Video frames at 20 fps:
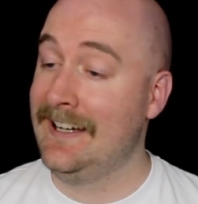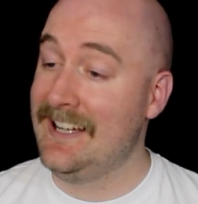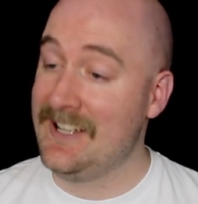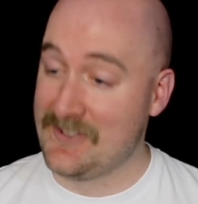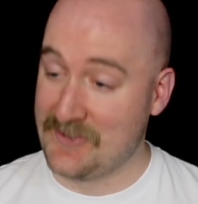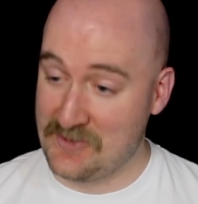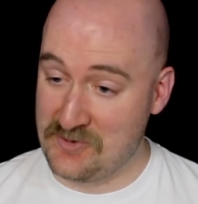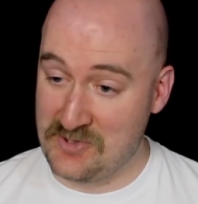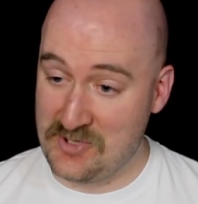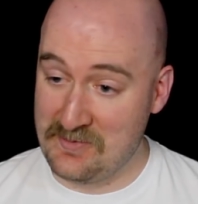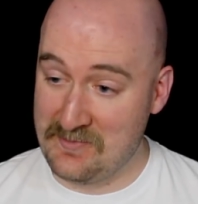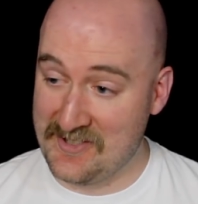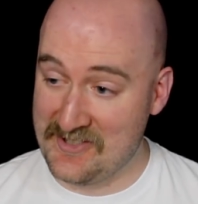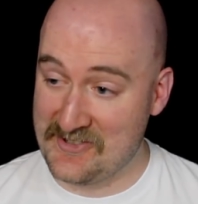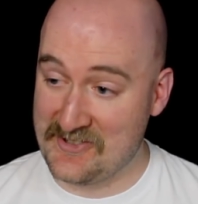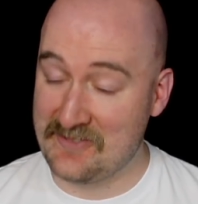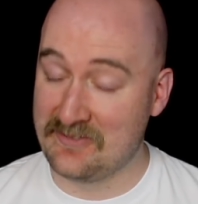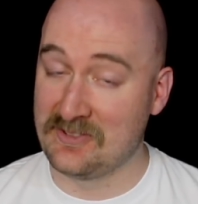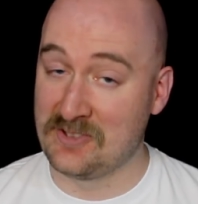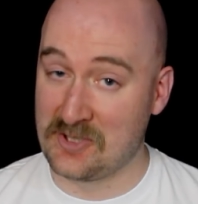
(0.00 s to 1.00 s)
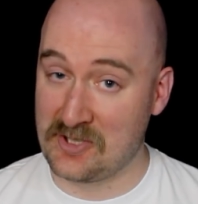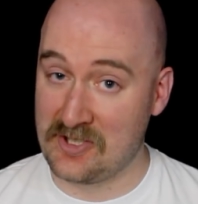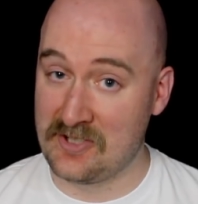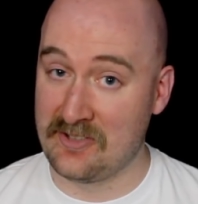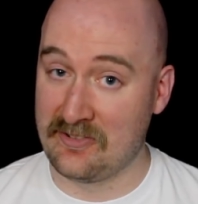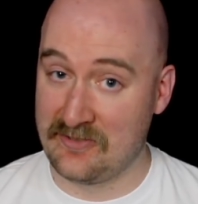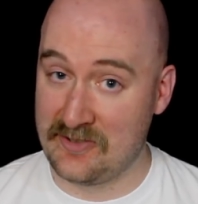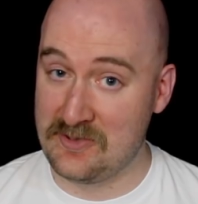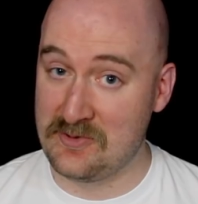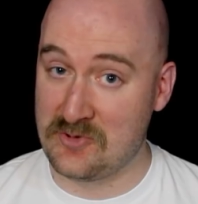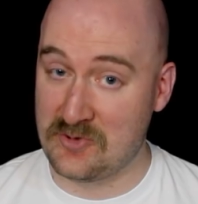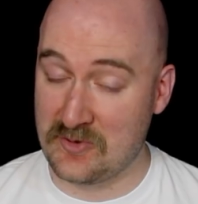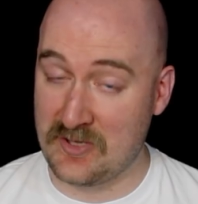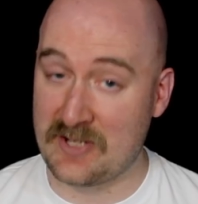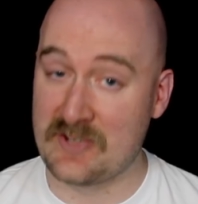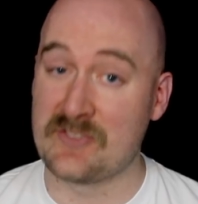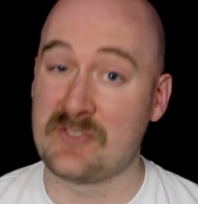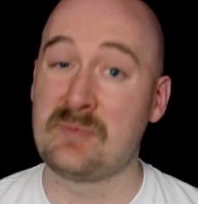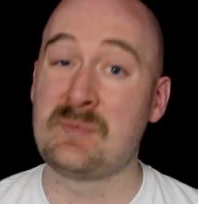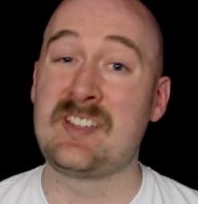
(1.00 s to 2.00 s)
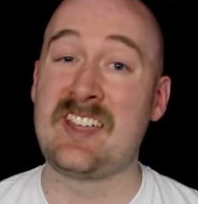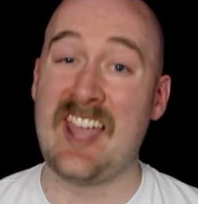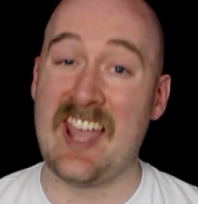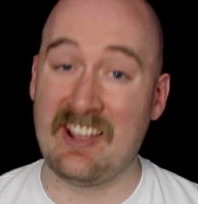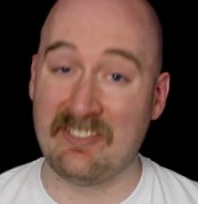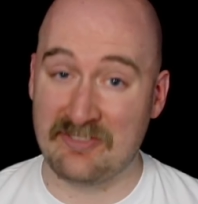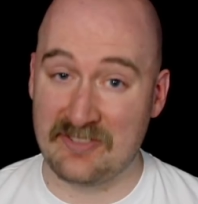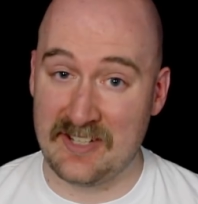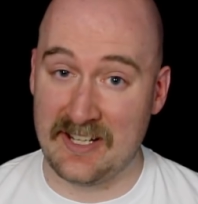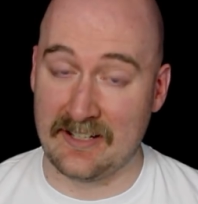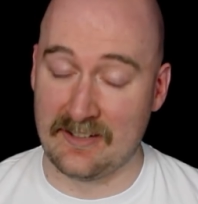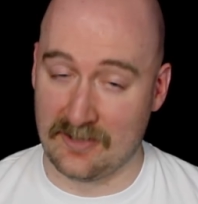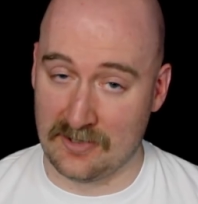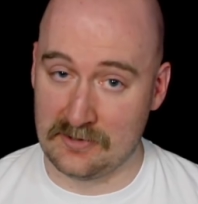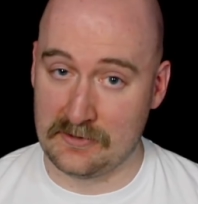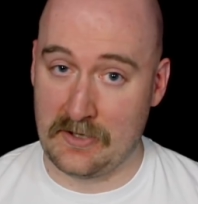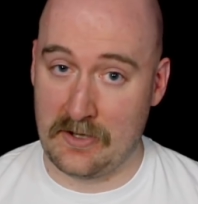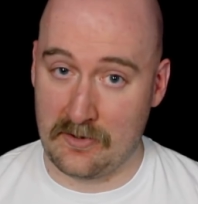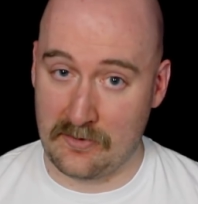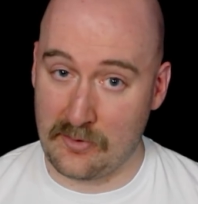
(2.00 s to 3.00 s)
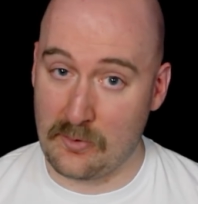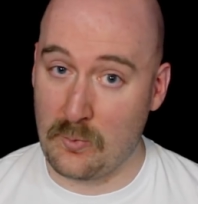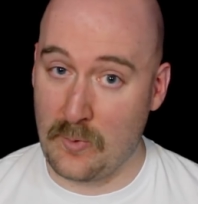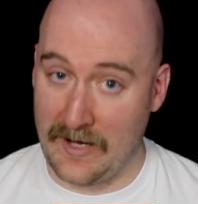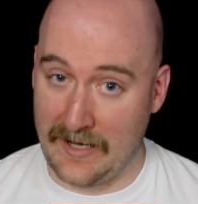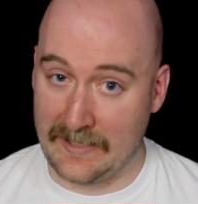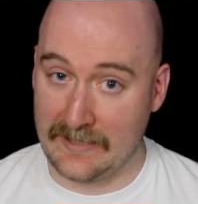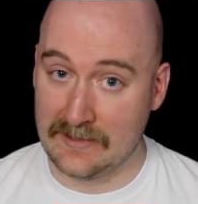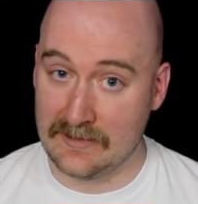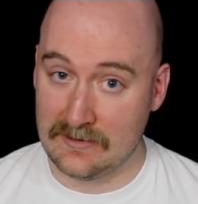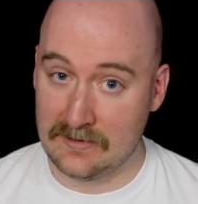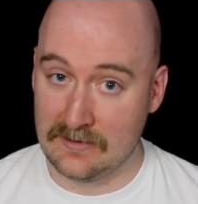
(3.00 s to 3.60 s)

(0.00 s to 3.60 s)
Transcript: so she must have learned a few tricks from Kefnet along the way.